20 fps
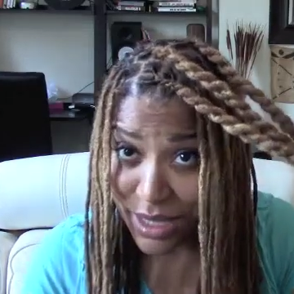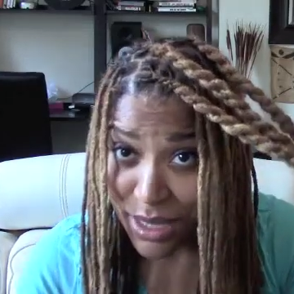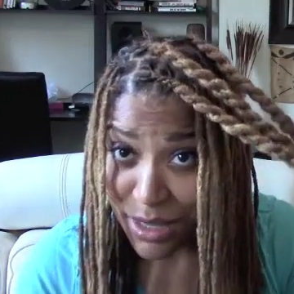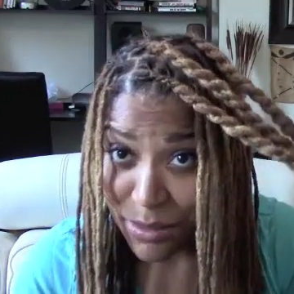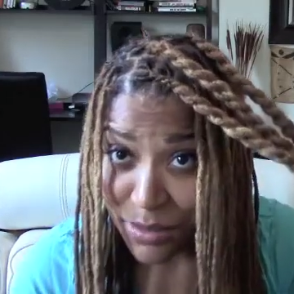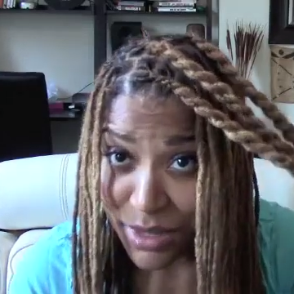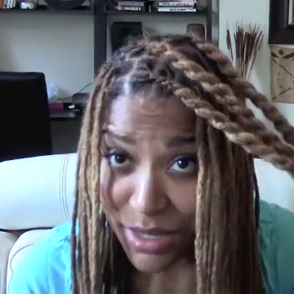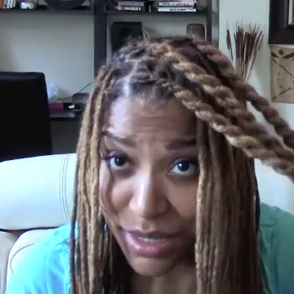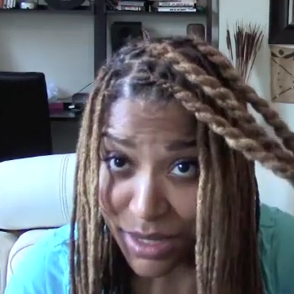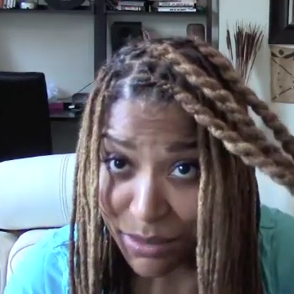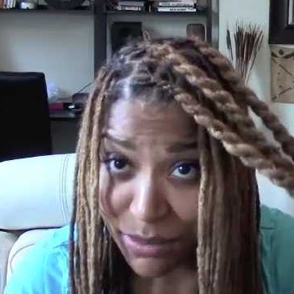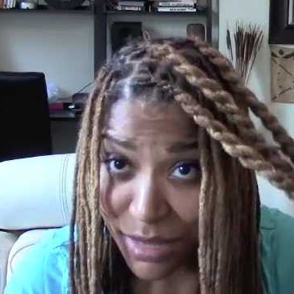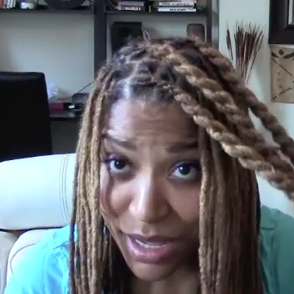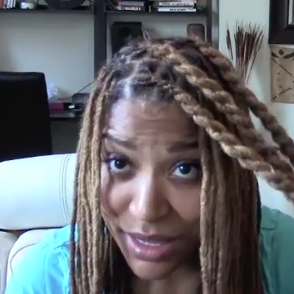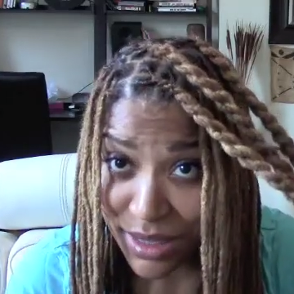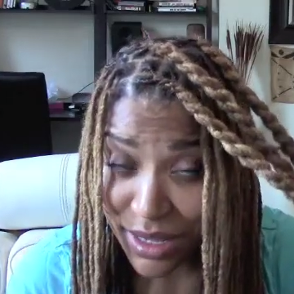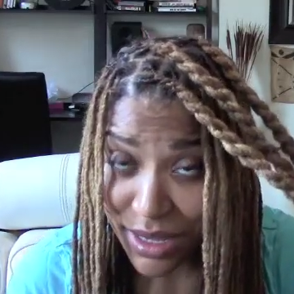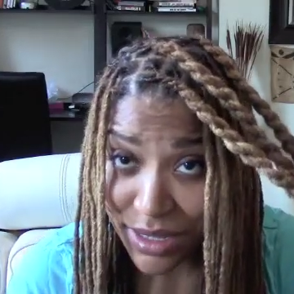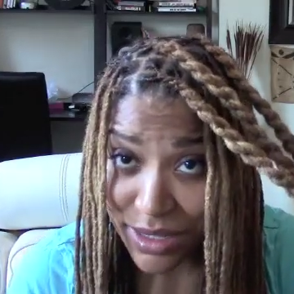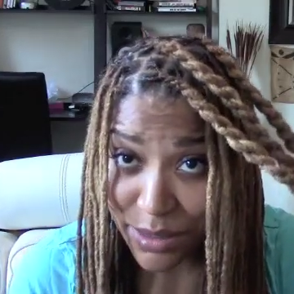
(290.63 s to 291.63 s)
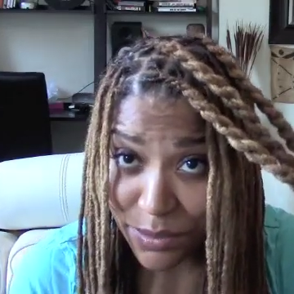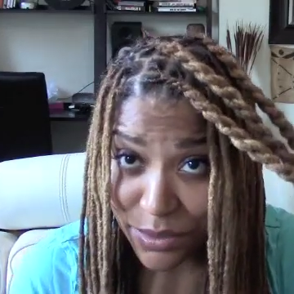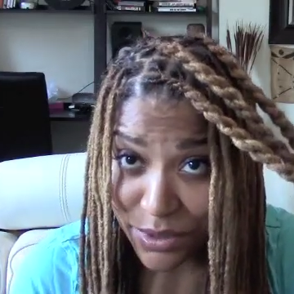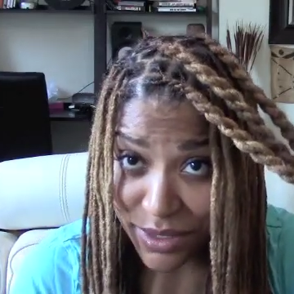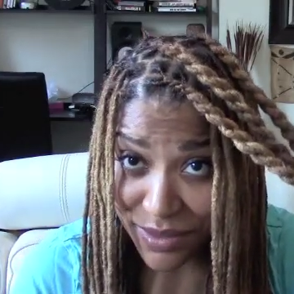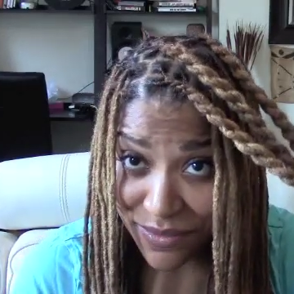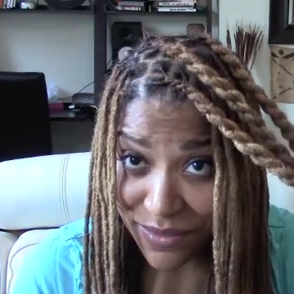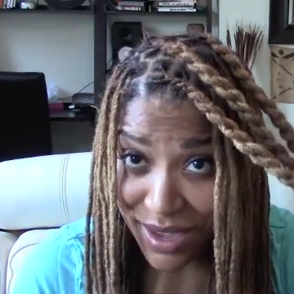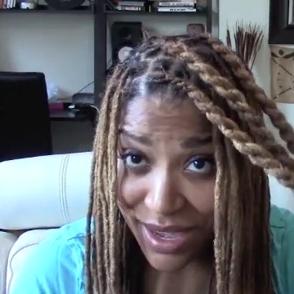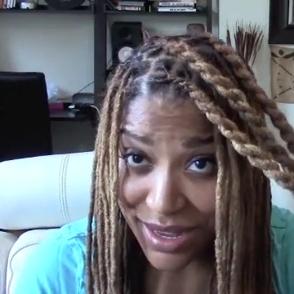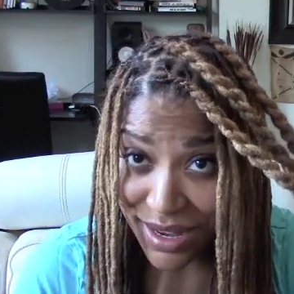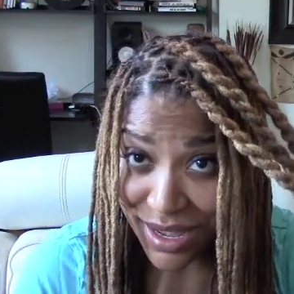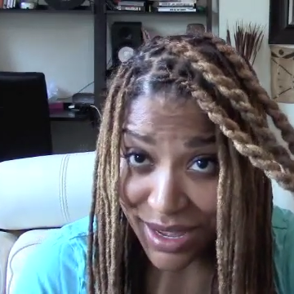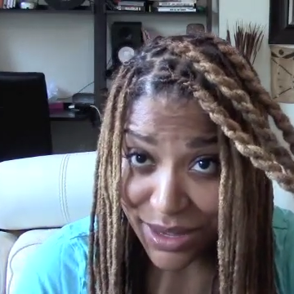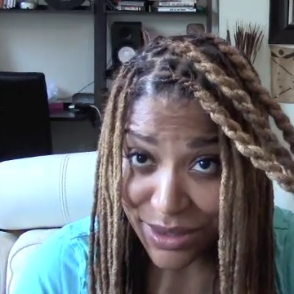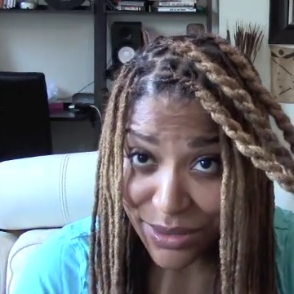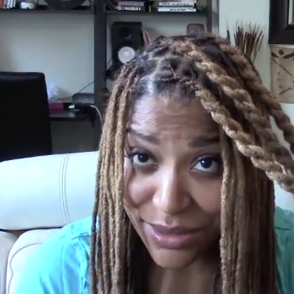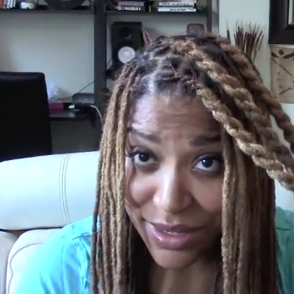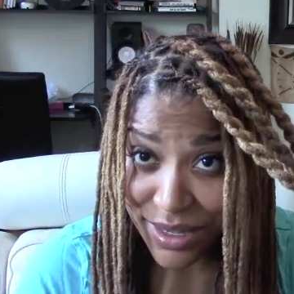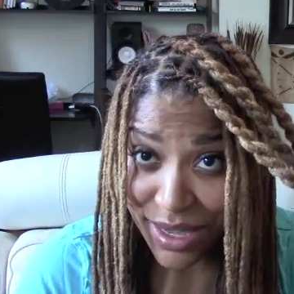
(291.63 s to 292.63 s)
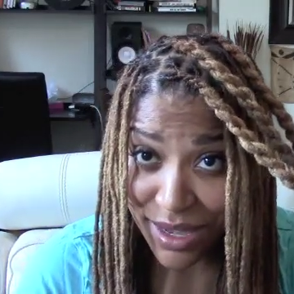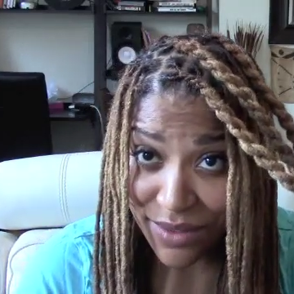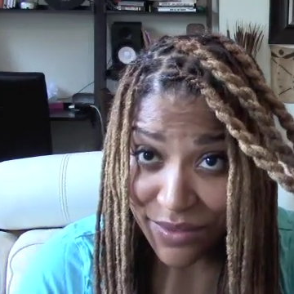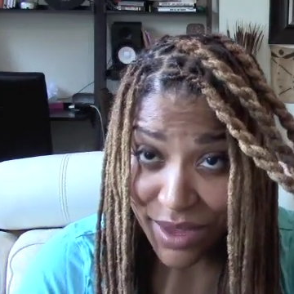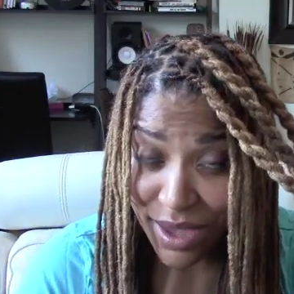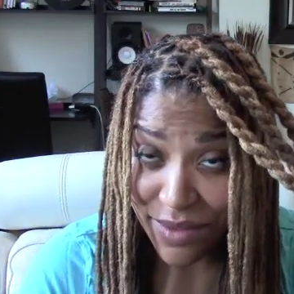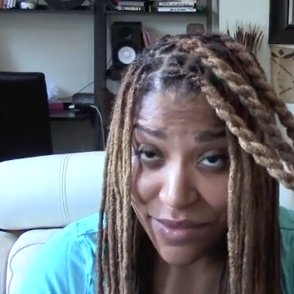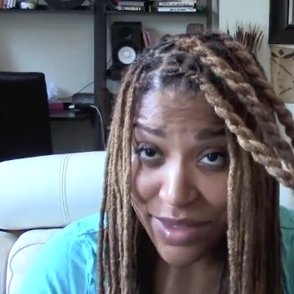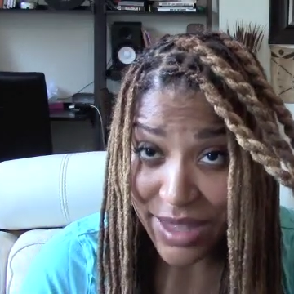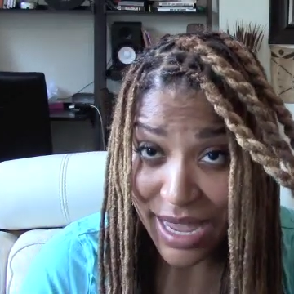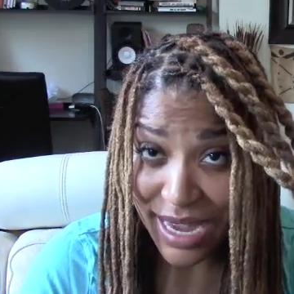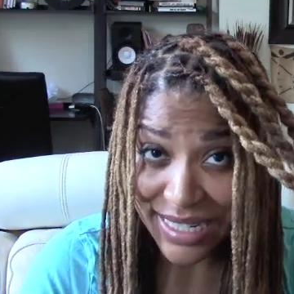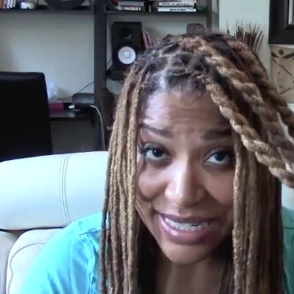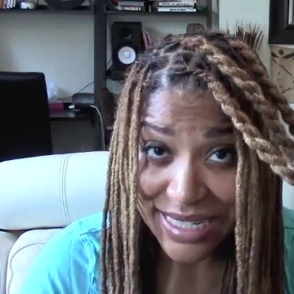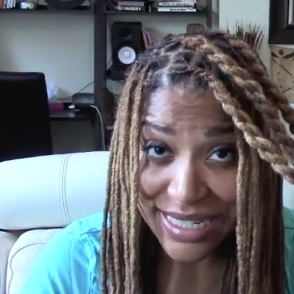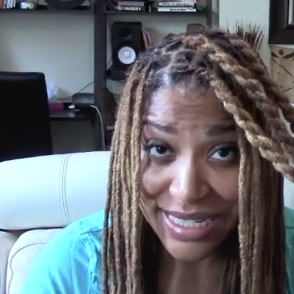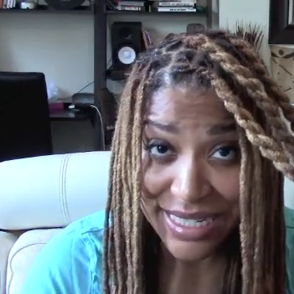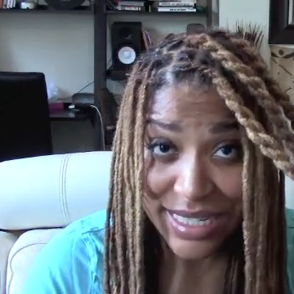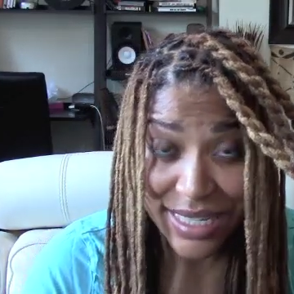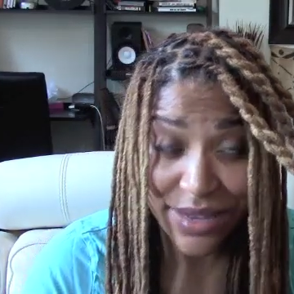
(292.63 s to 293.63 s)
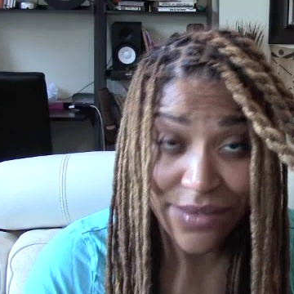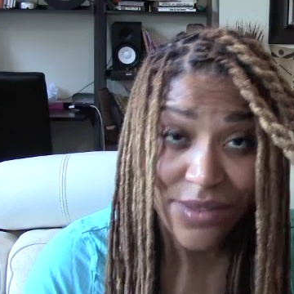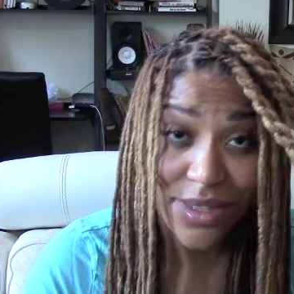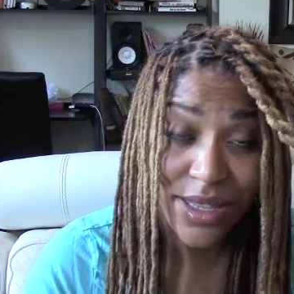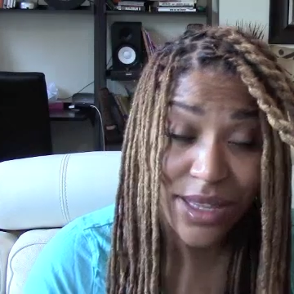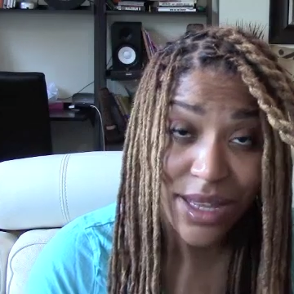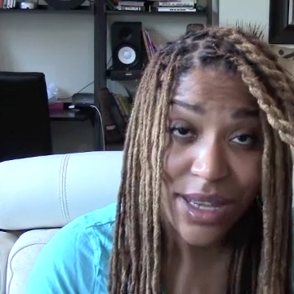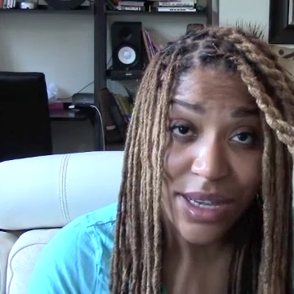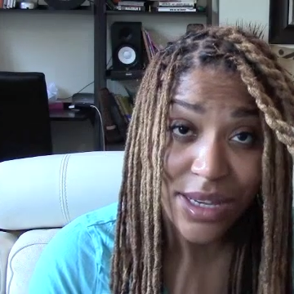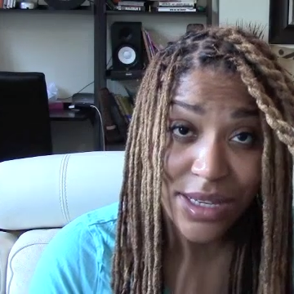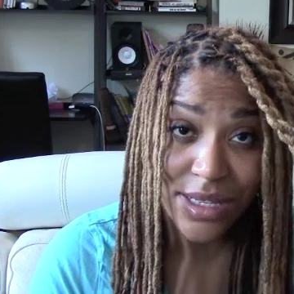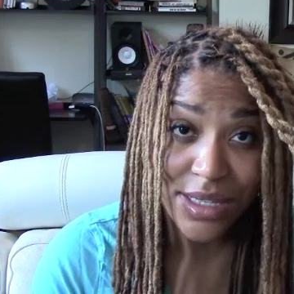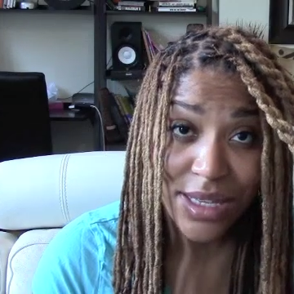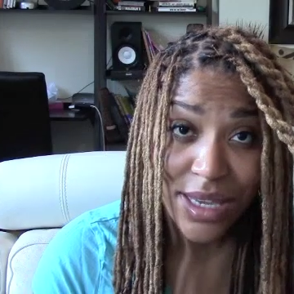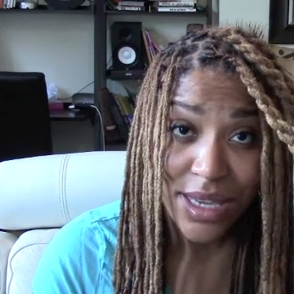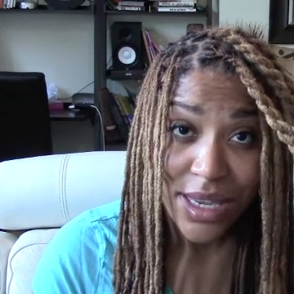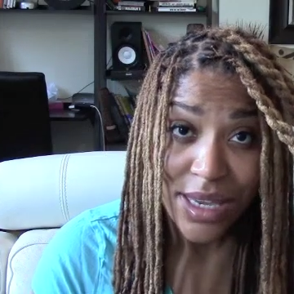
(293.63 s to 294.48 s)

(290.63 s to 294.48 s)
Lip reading: But again, my locks are pretty fat. I have 97 locks.